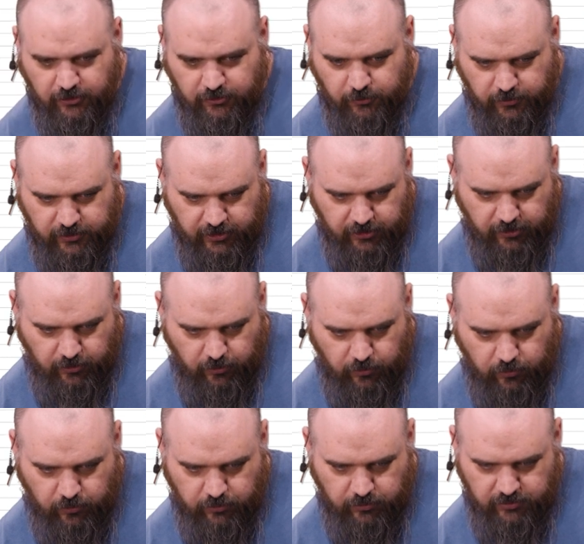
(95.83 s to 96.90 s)
So we're going to
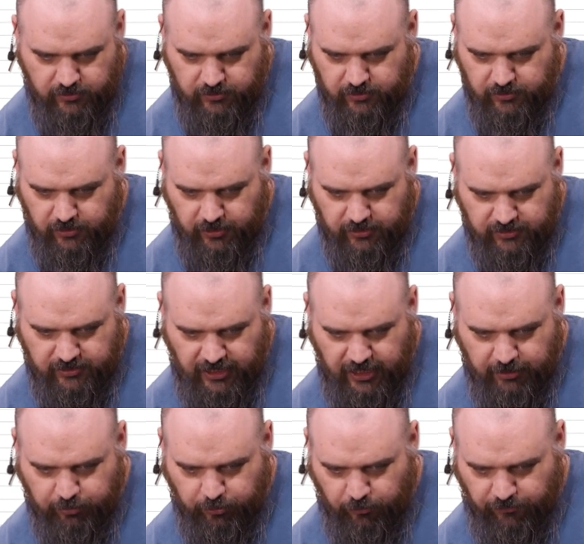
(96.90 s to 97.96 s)
go uh,
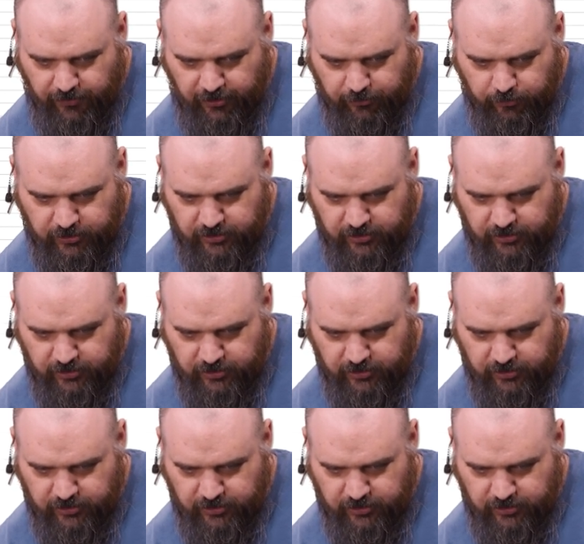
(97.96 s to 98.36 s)
scan profiles.